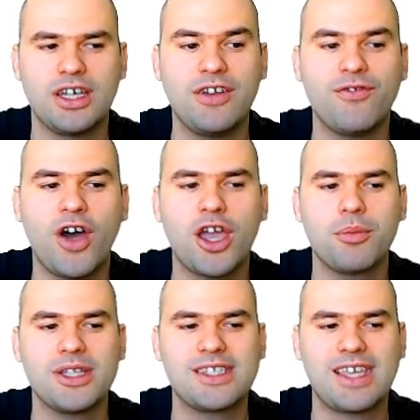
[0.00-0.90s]
an
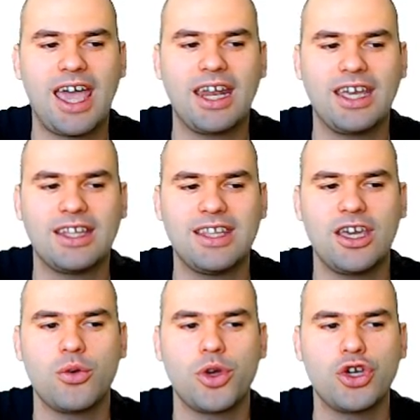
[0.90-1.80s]
environment scanning
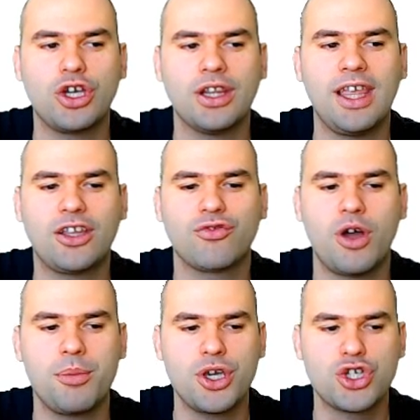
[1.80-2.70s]
thing where you collect
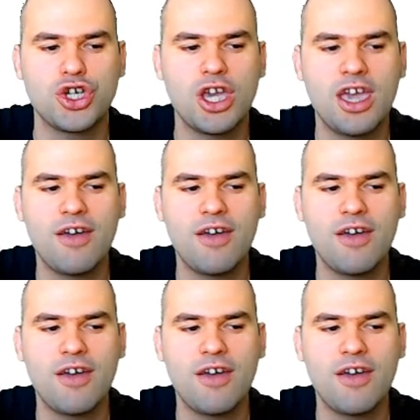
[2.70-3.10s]
rubbish,